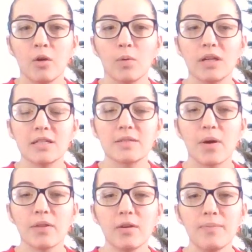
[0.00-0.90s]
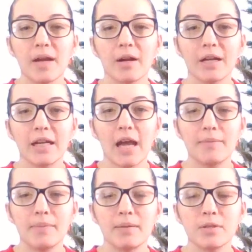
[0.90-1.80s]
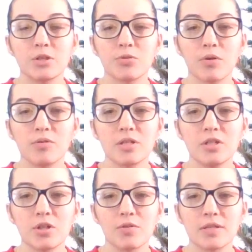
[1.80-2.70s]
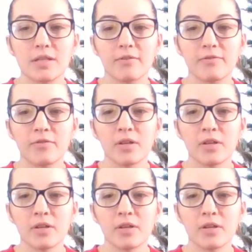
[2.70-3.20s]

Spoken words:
When his mother Mary had been betrothed to Joseph,